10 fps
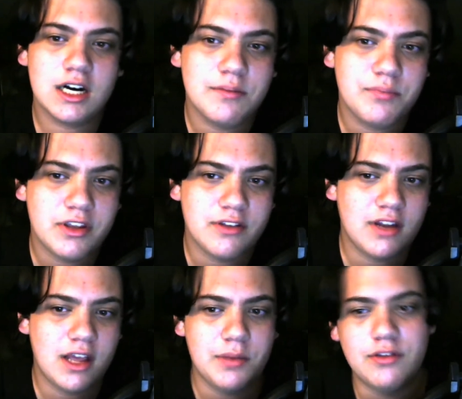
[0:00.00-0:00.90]
His
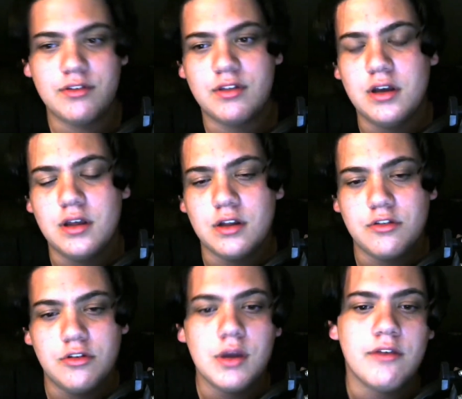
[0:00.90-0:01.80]
name is the
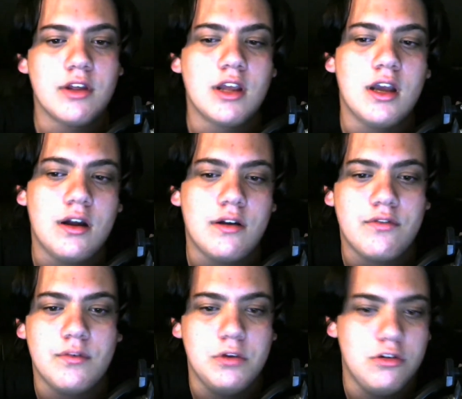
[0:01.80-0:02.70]
2 guys they got
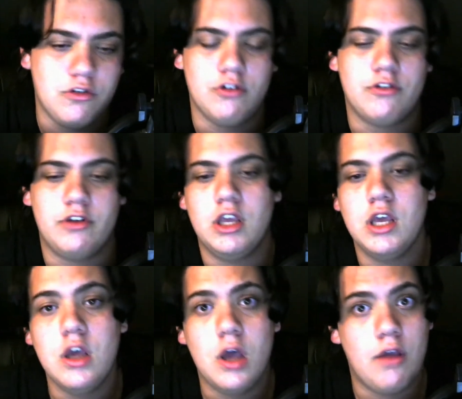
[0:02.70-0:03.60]
from New Jersey
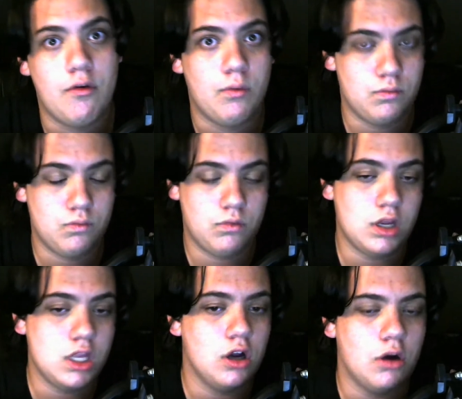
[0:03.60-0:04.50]
who,
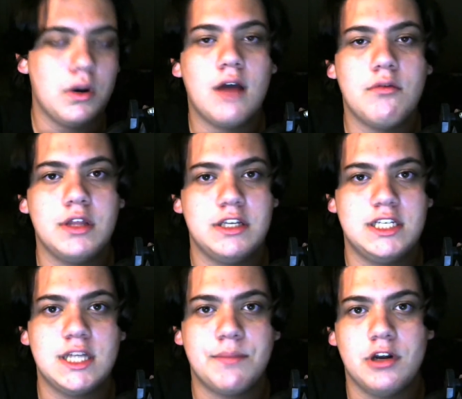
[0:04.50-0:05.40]
you know, not really
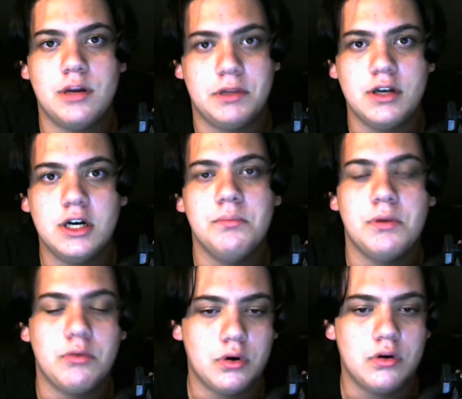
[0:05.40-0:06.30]
stepped it up a ton, but
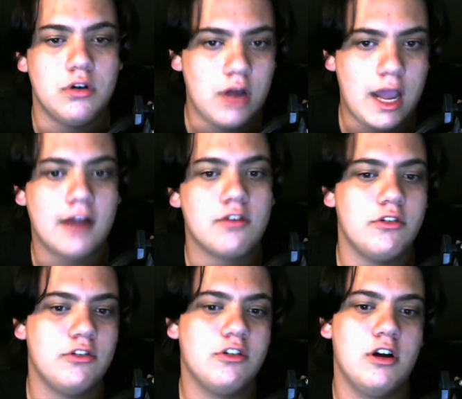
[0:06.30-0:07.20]
were actually
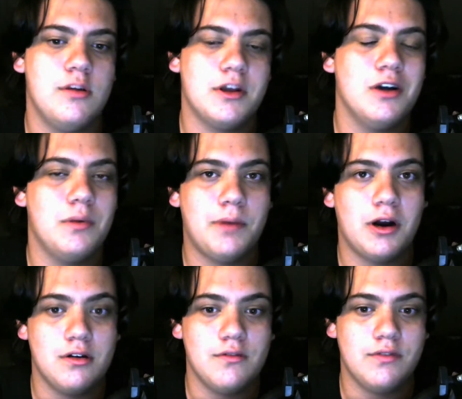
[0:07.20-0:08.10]
starting to become a
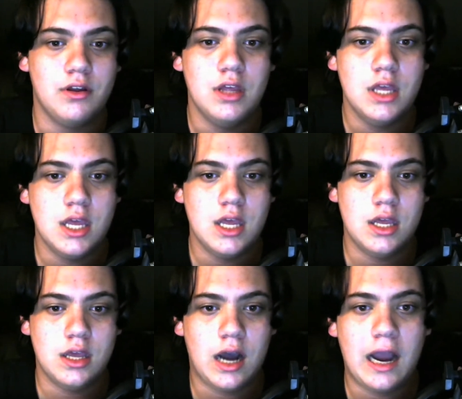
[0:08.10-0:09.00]
part of the
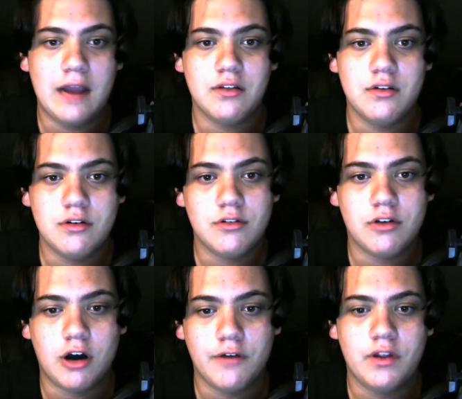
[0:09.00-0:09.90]
Islanders
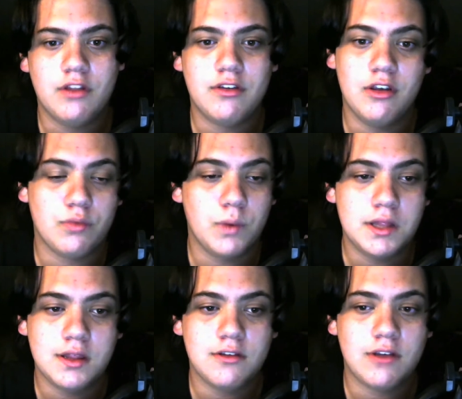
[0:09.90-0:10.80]
offense, as well
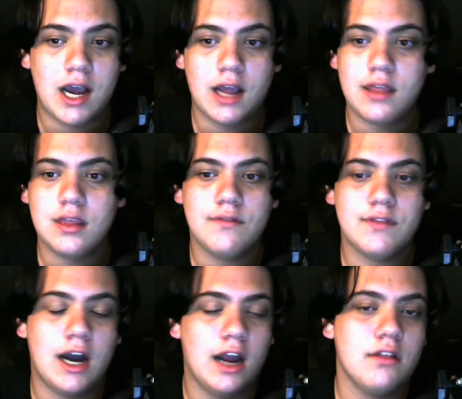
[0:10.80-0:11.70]
as I think if the
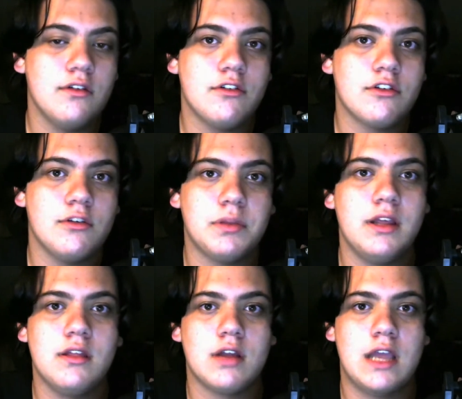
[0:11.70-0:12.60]
Islanders can play
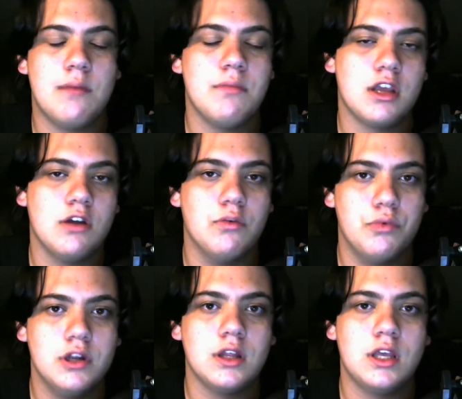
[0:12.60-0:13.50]
their game, they could
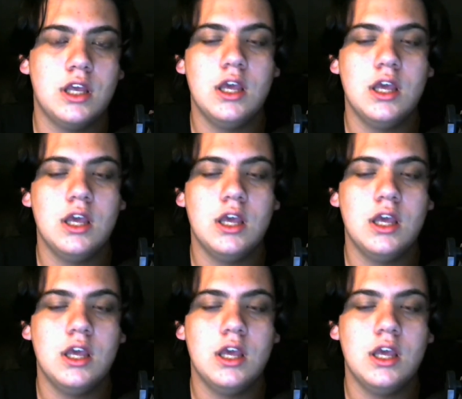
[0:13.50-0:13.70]
really